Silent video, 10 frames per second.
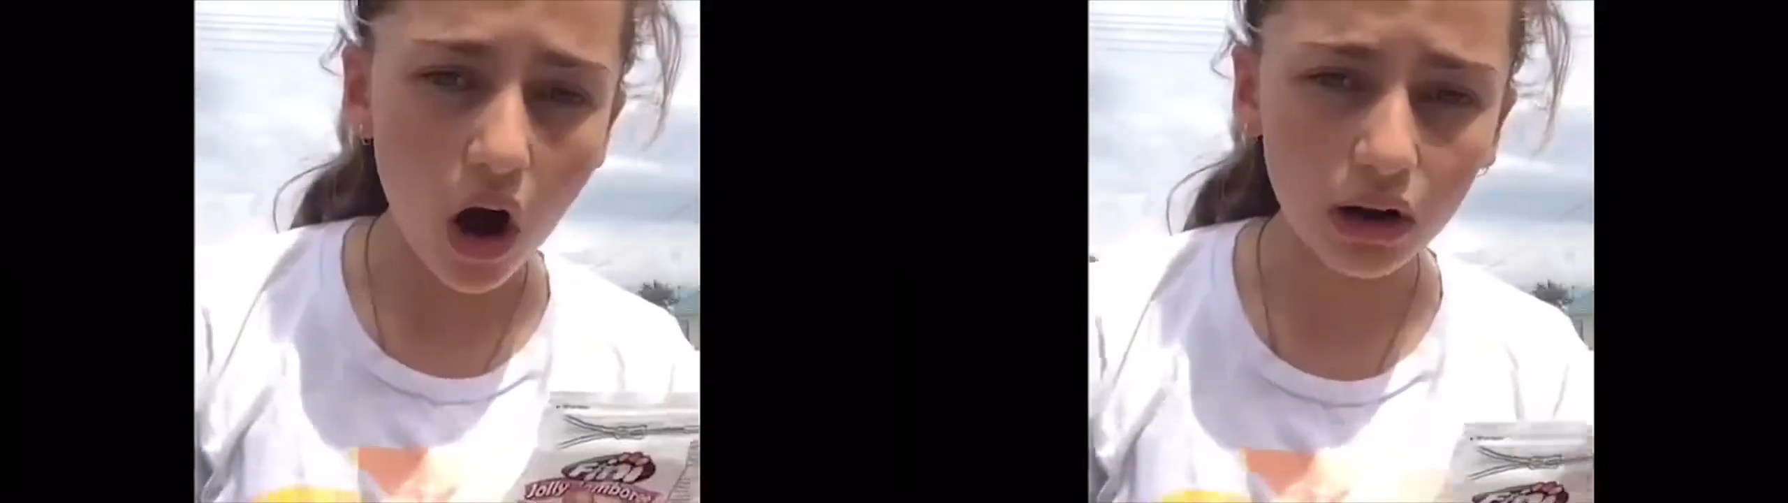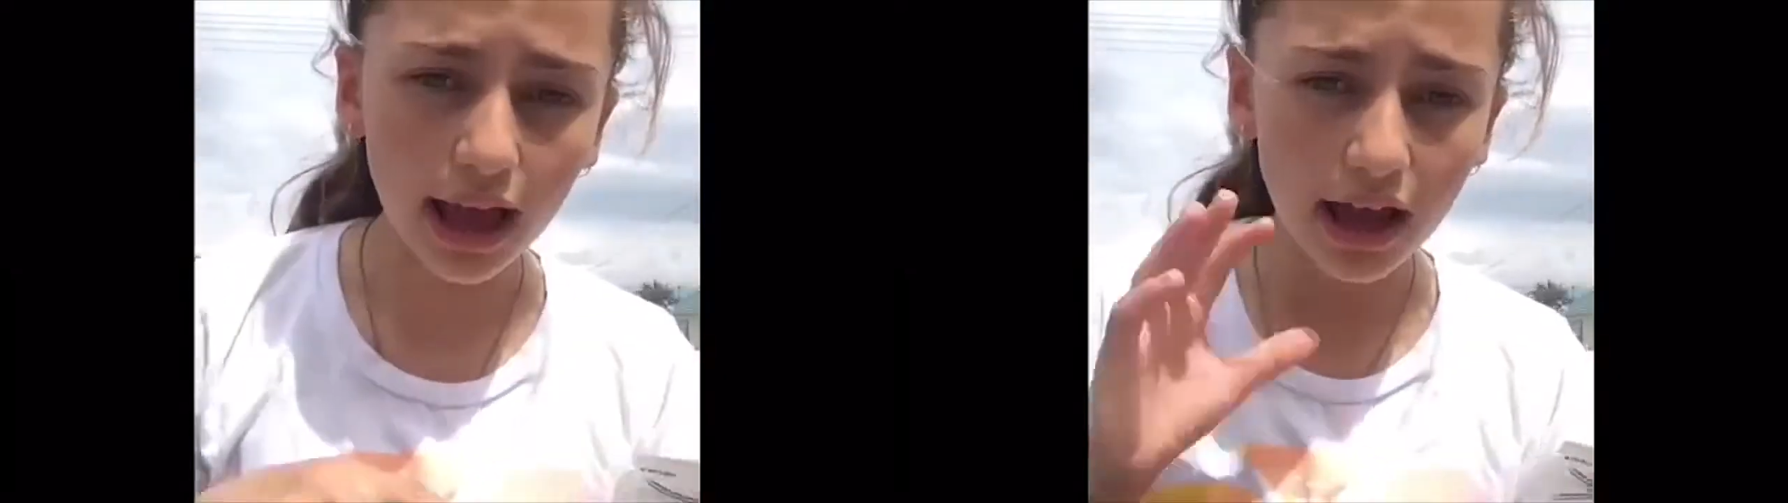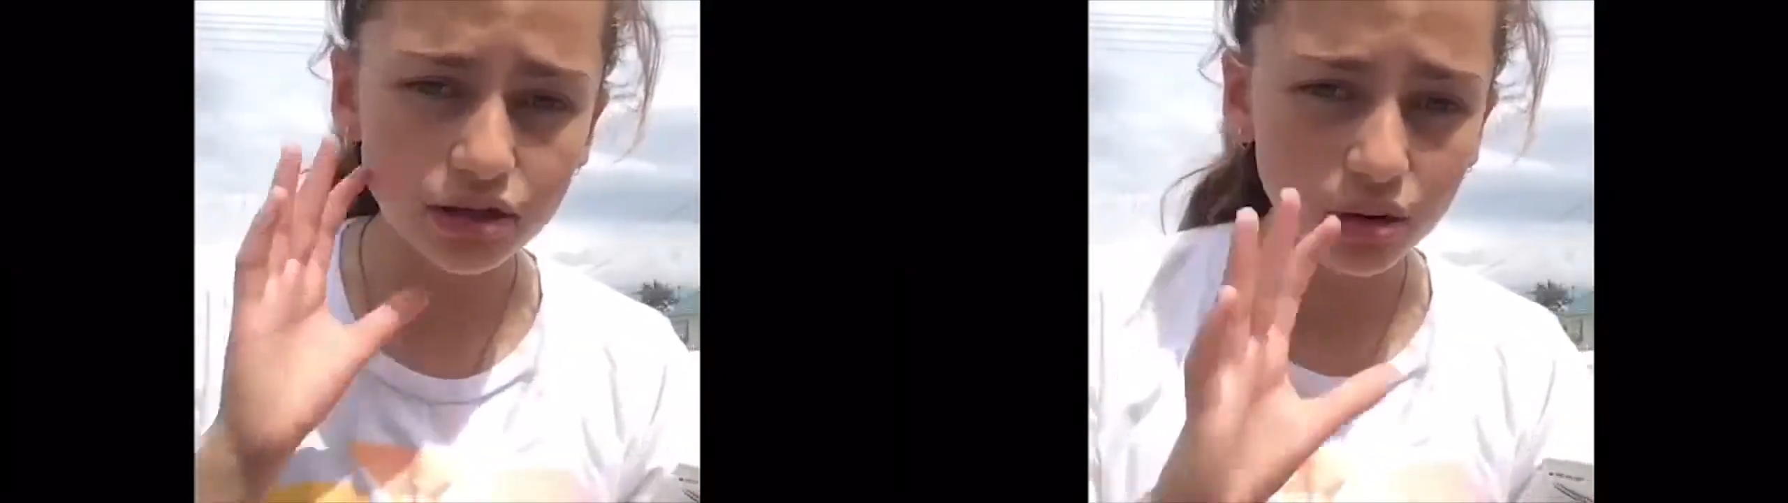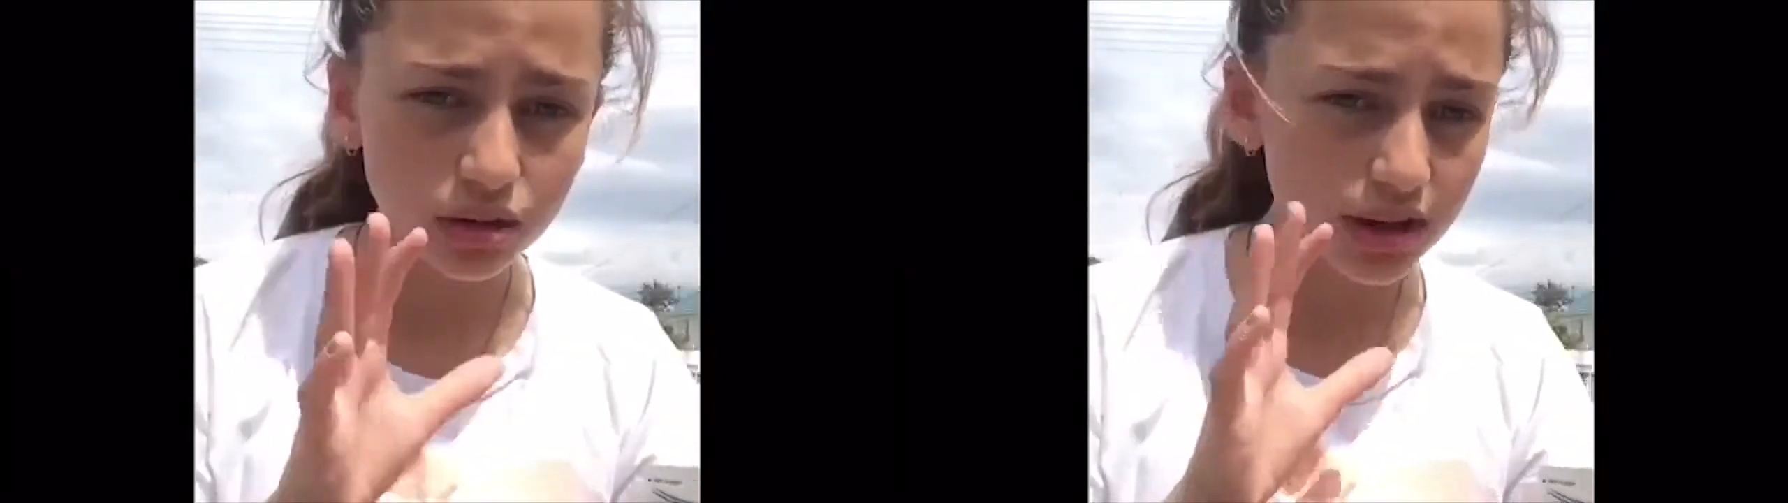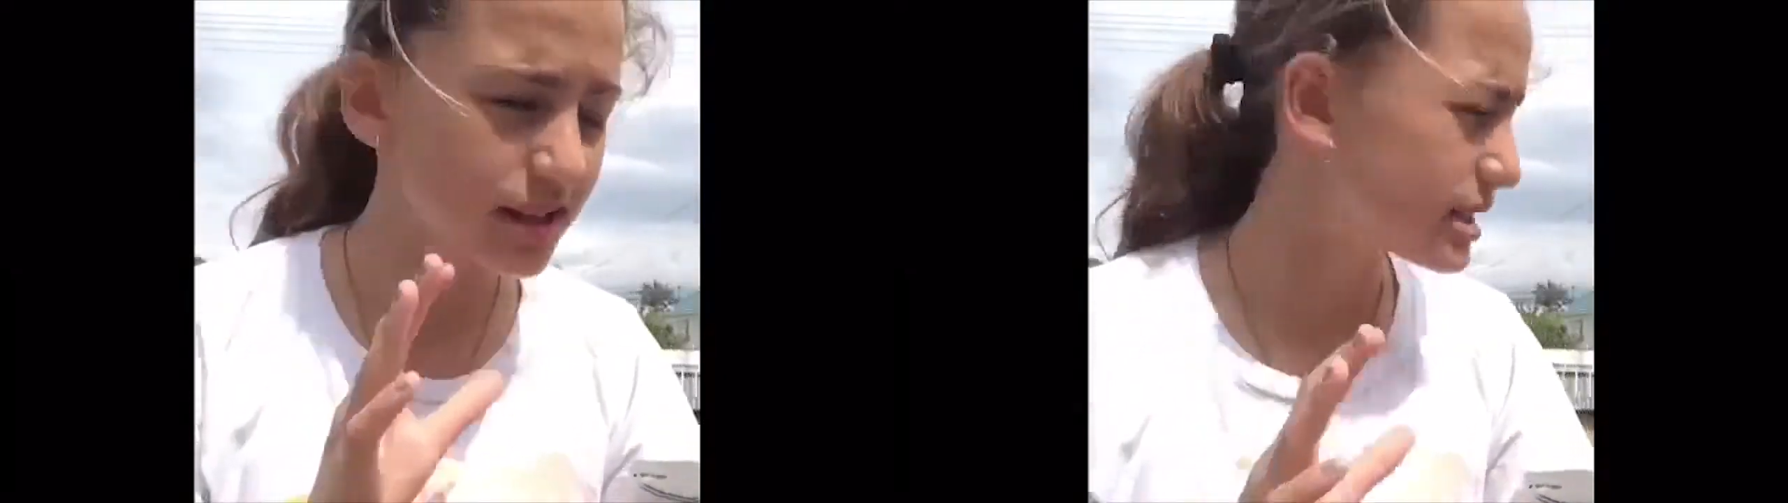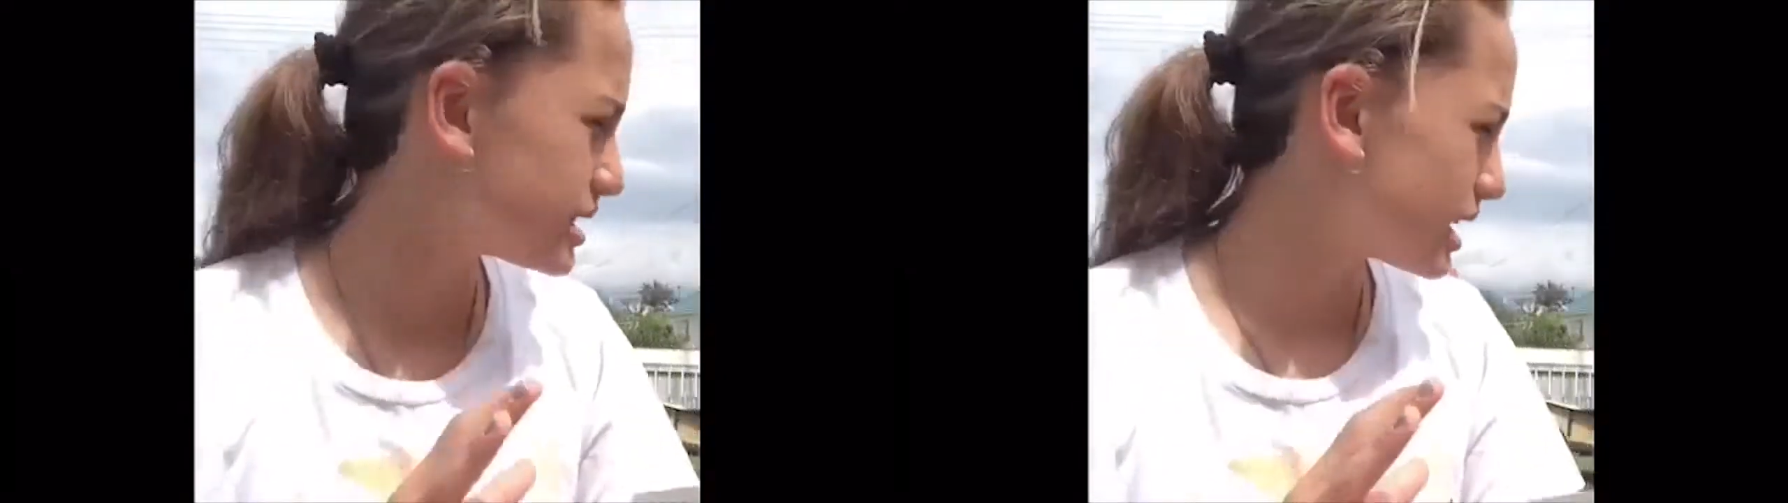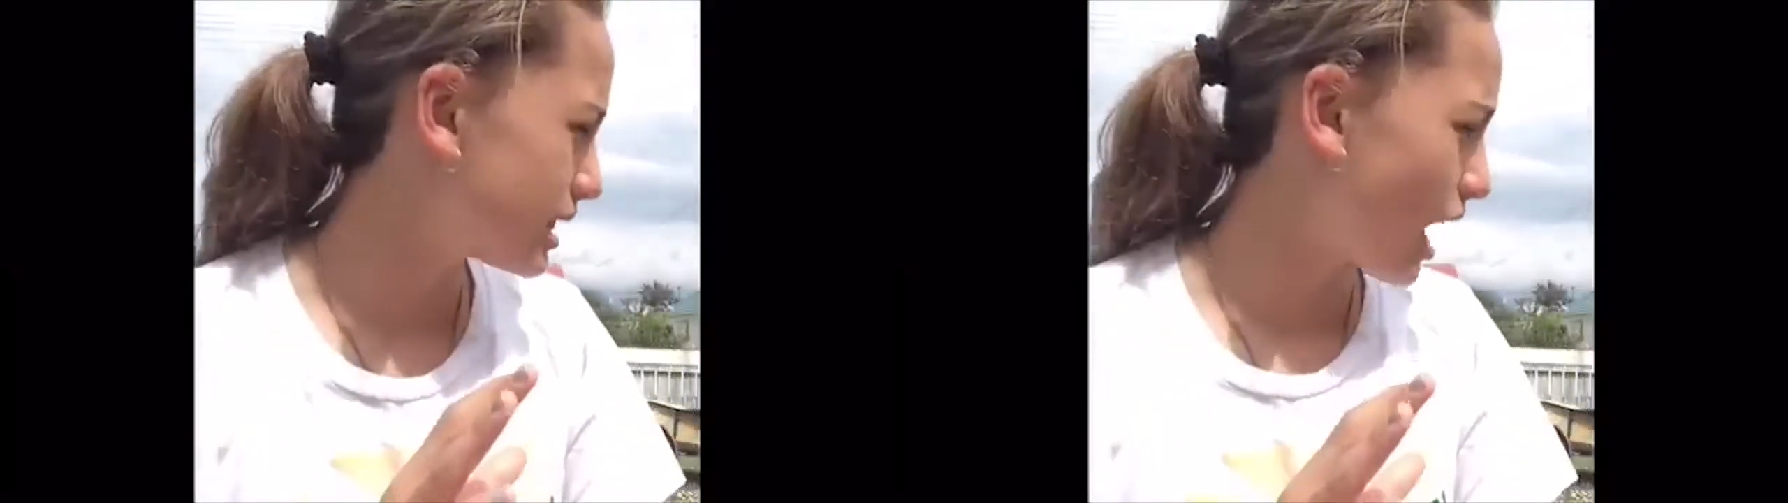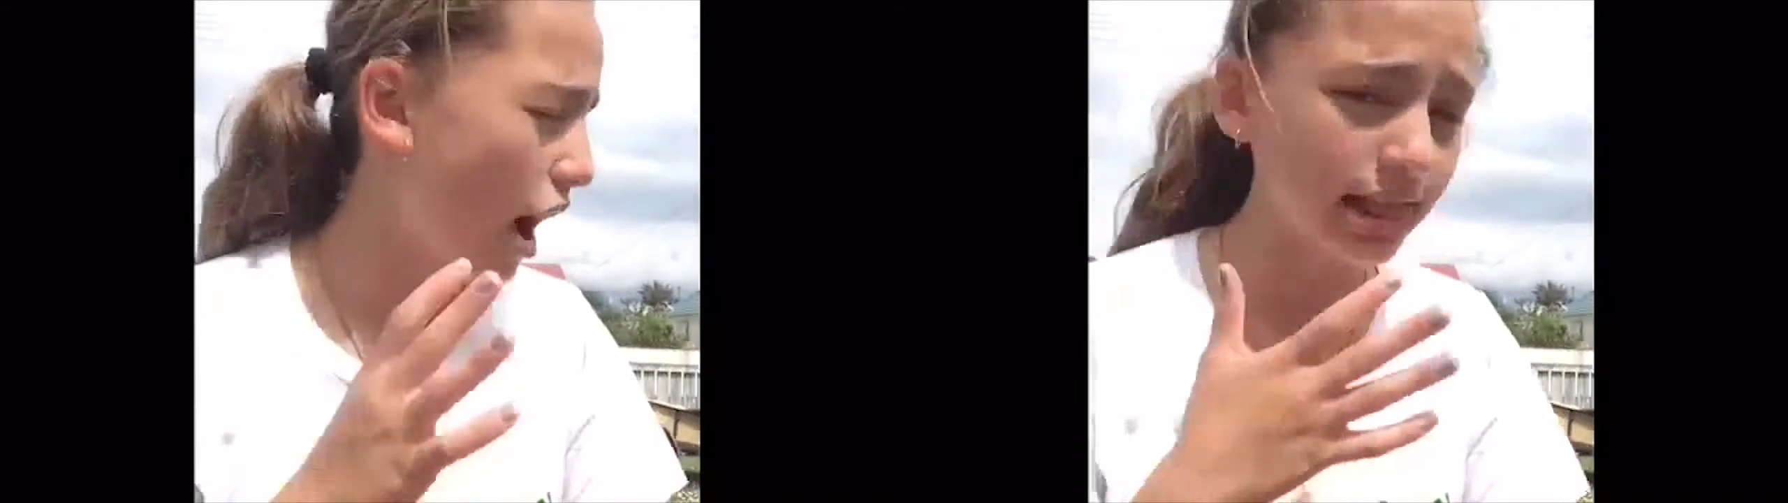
Okay, I told Lollies NZ that